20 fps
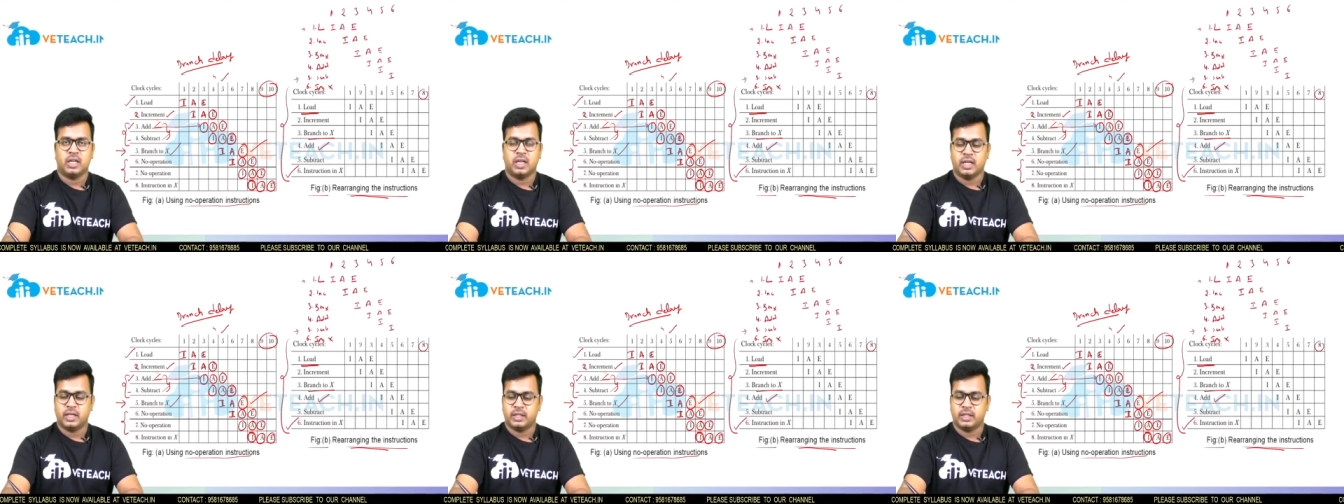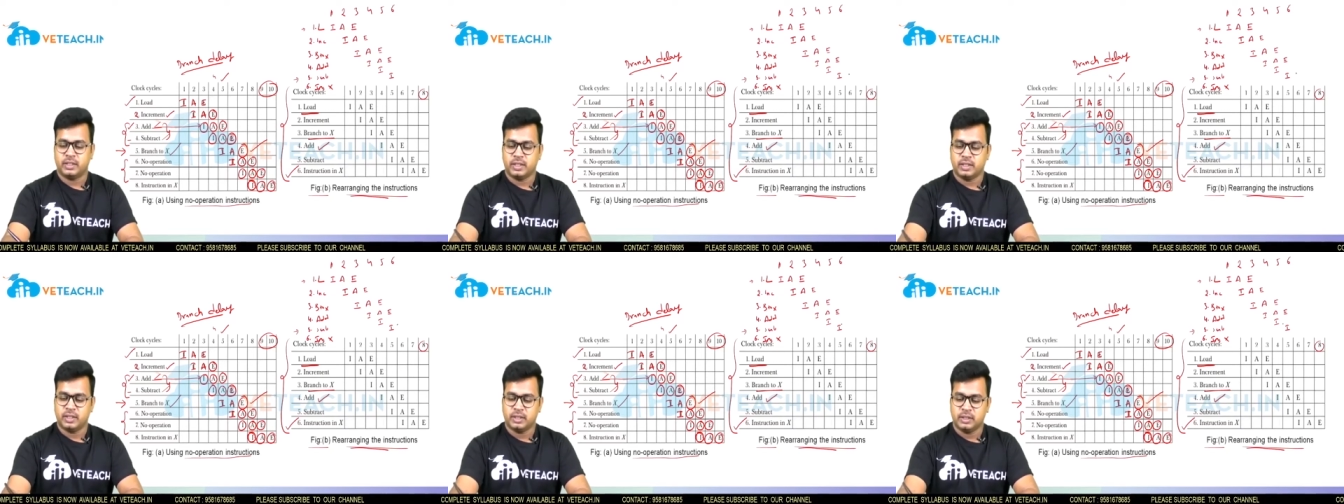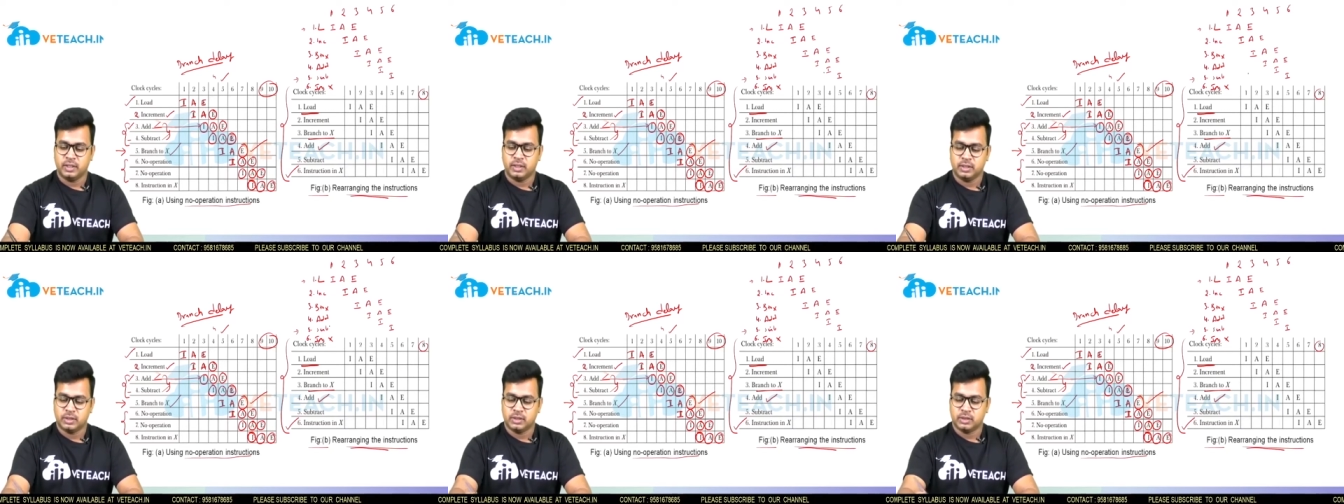And
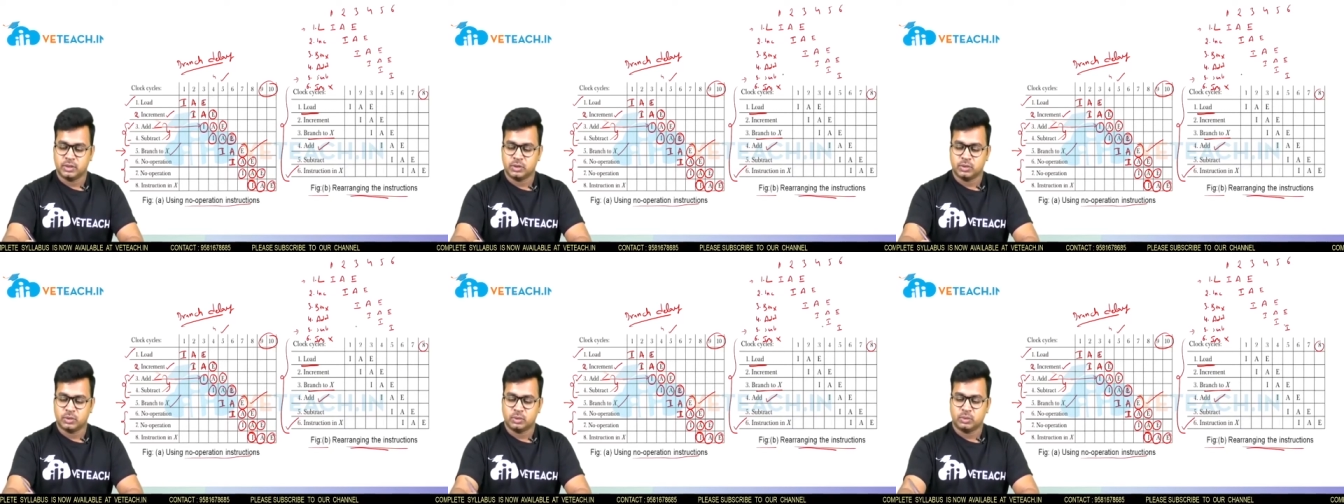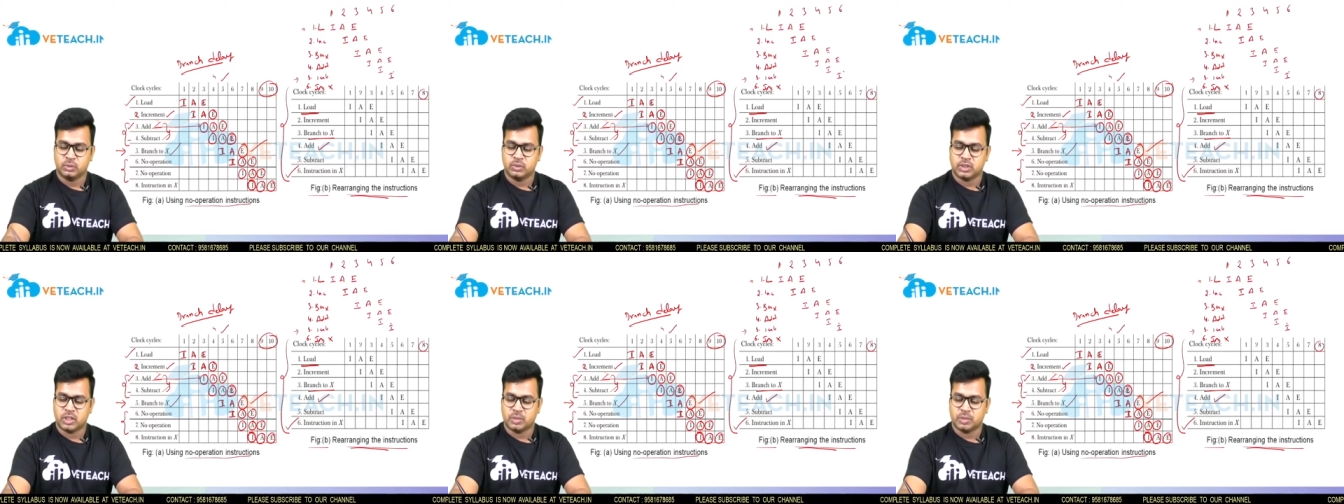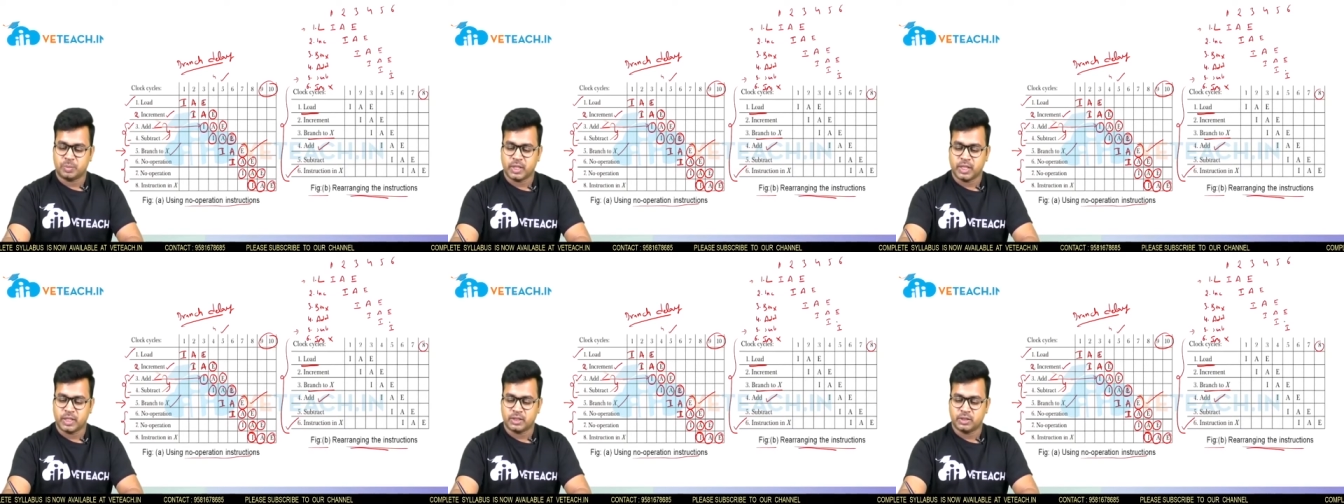then, so
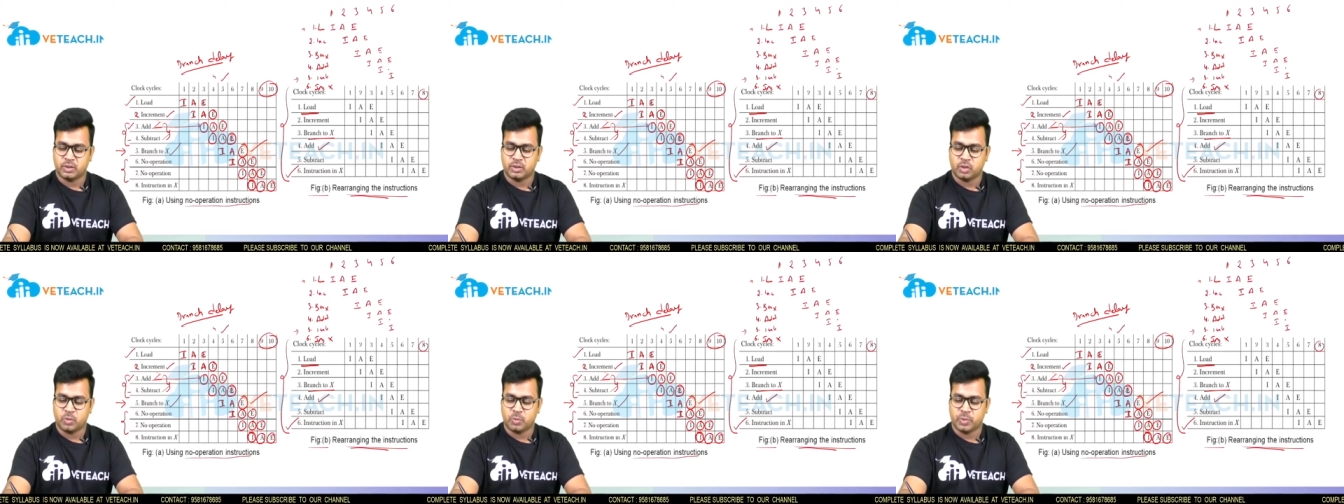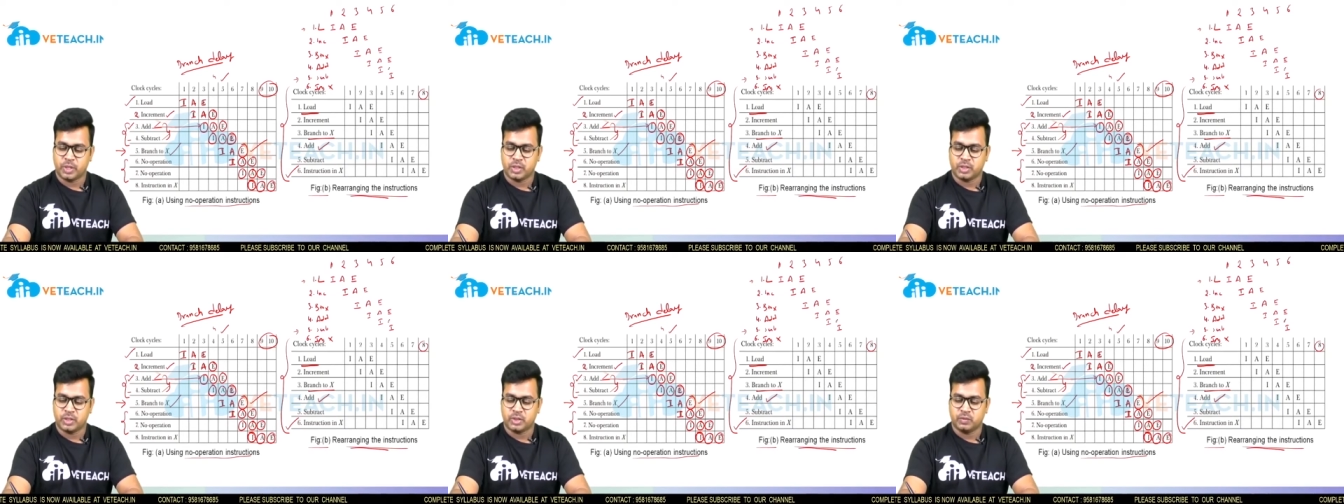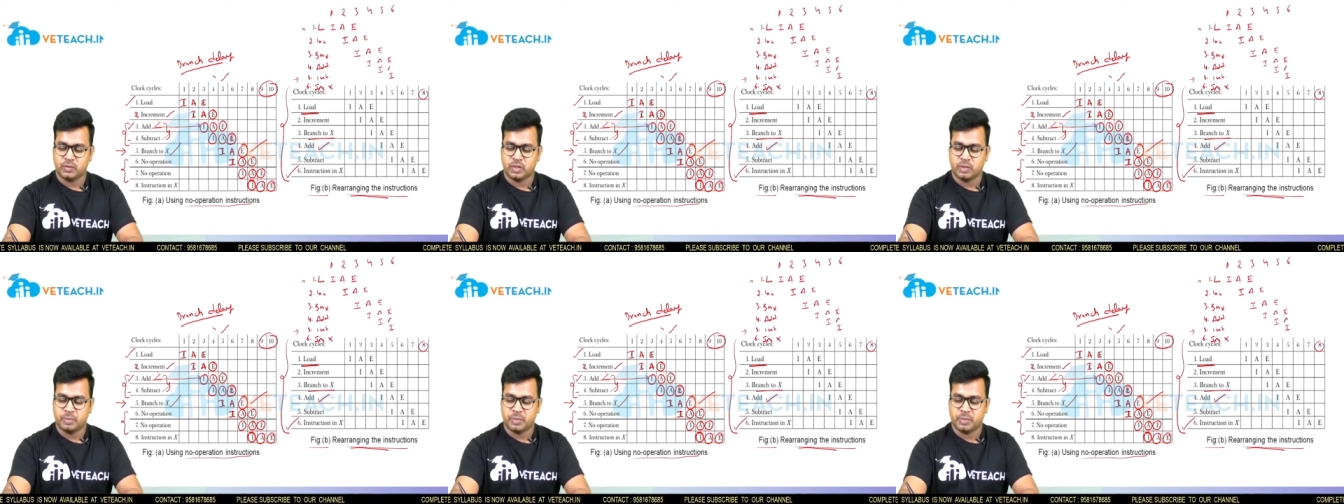subtraction operation
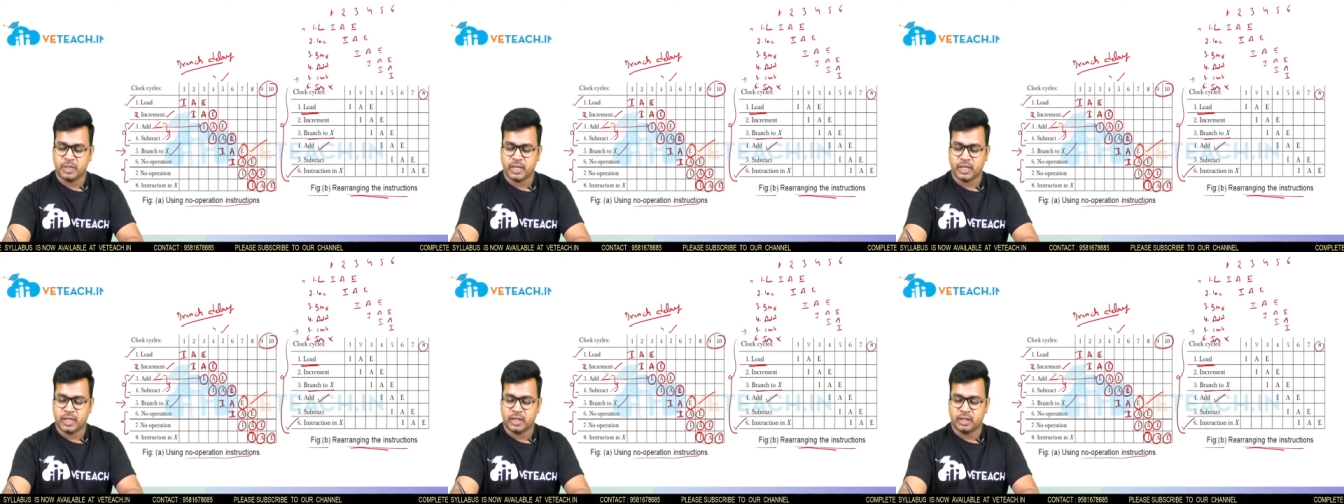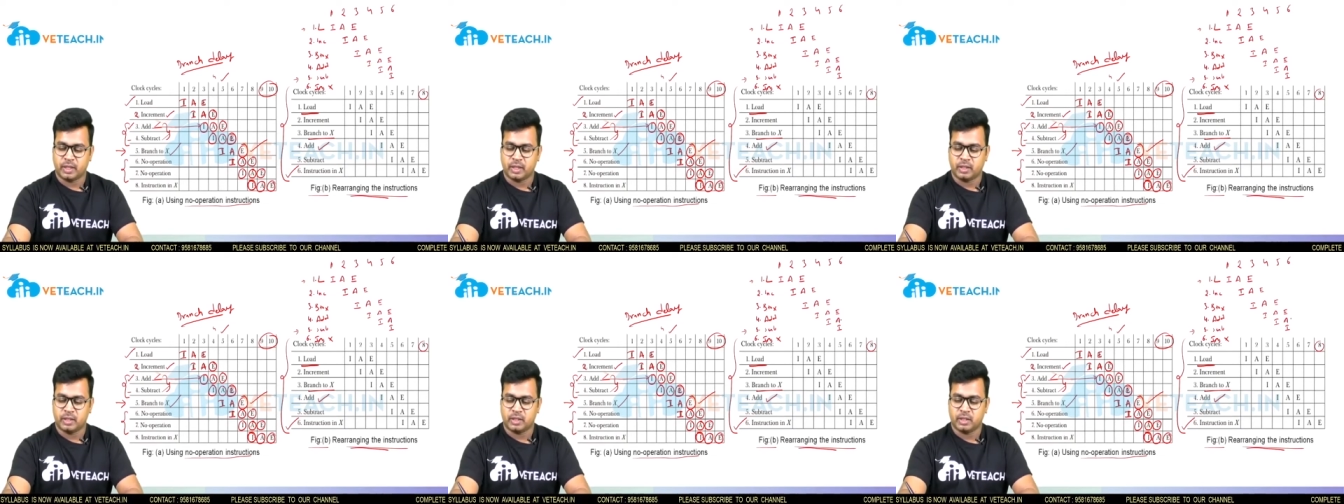will be at